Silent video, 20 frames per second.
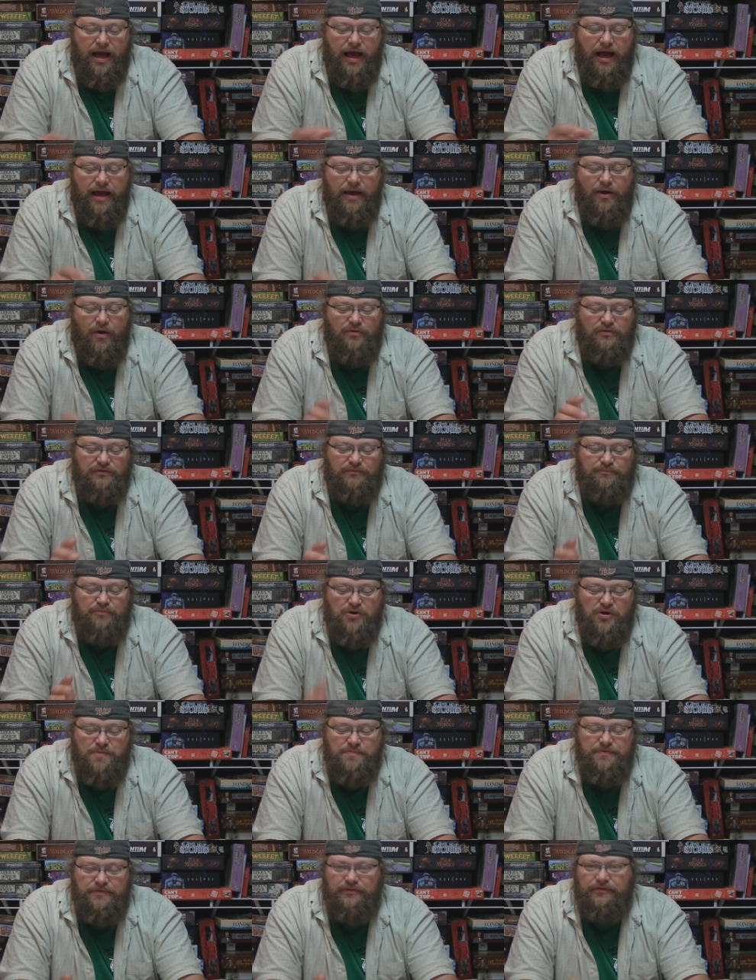I always
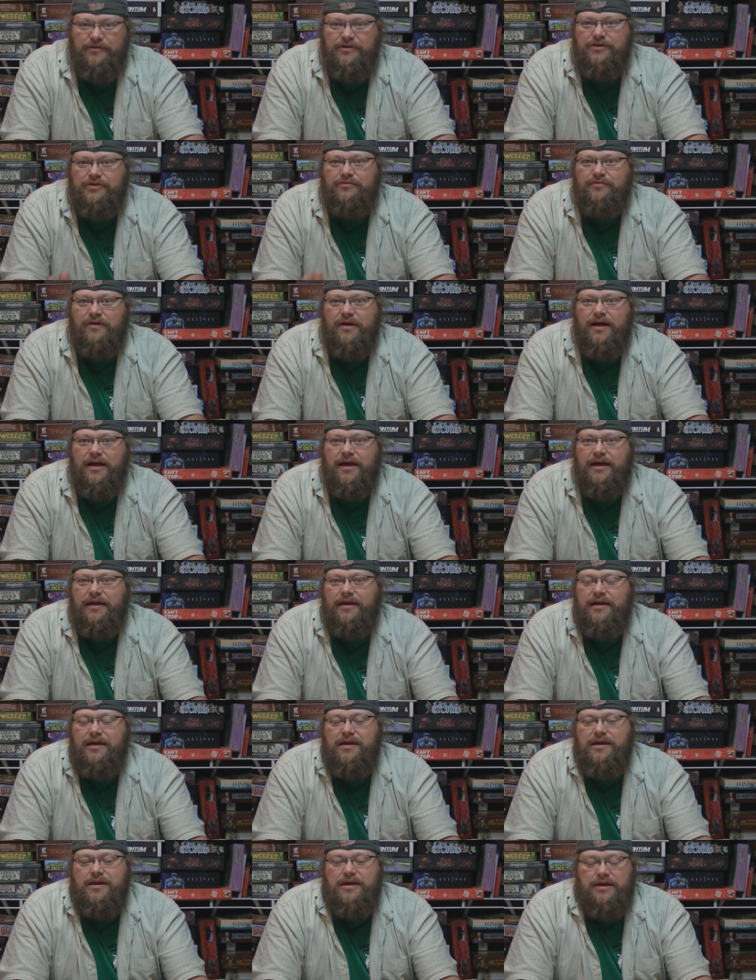purposely try
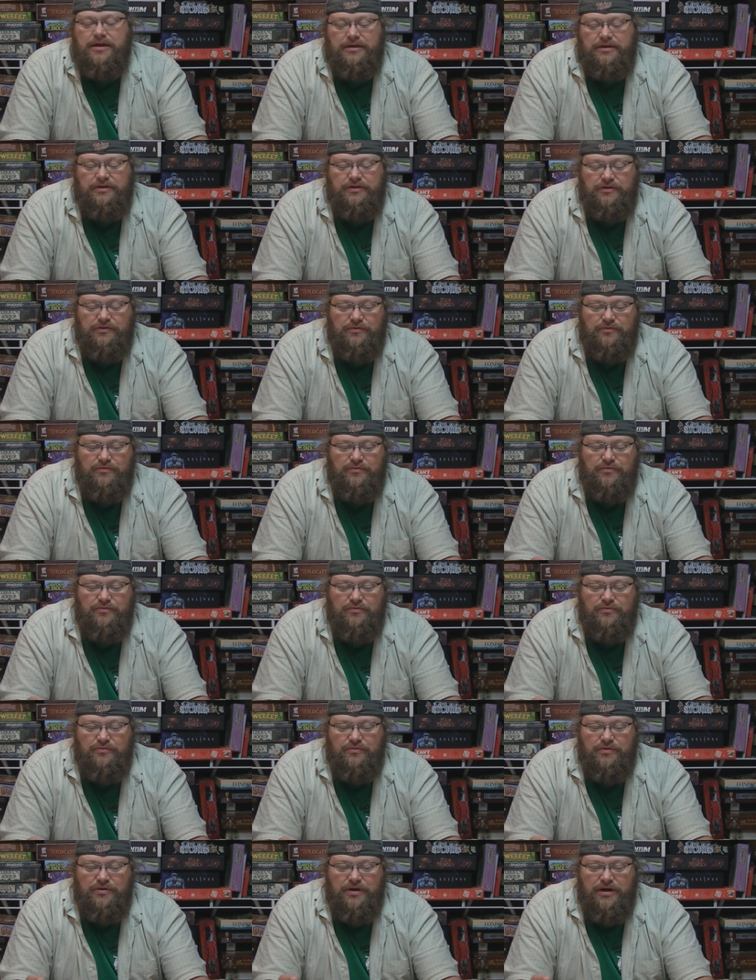
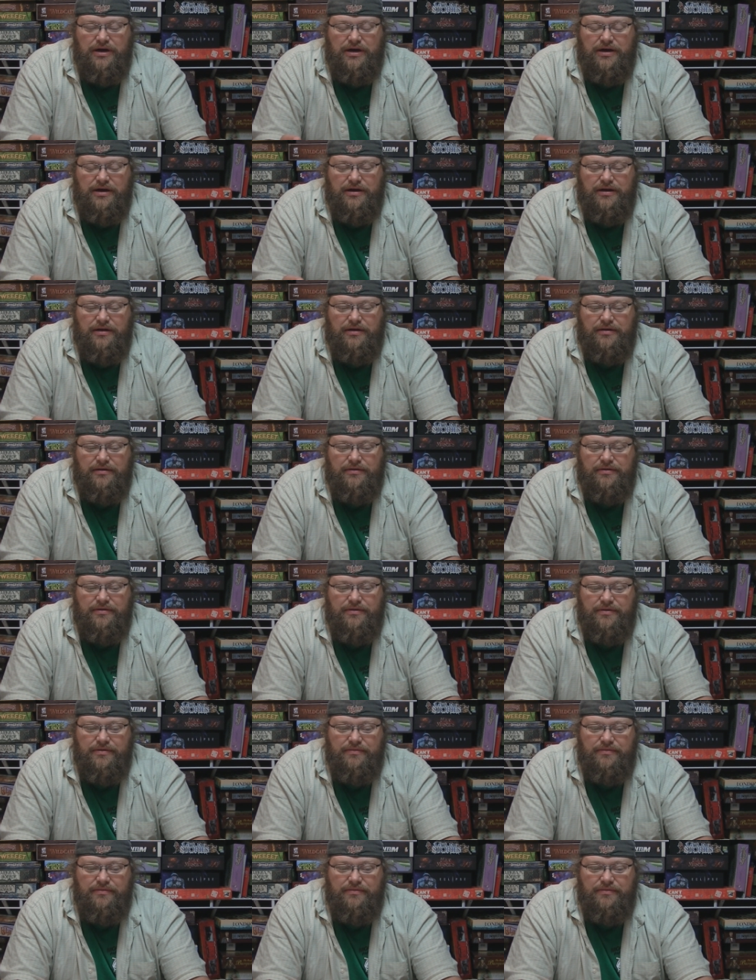to uh,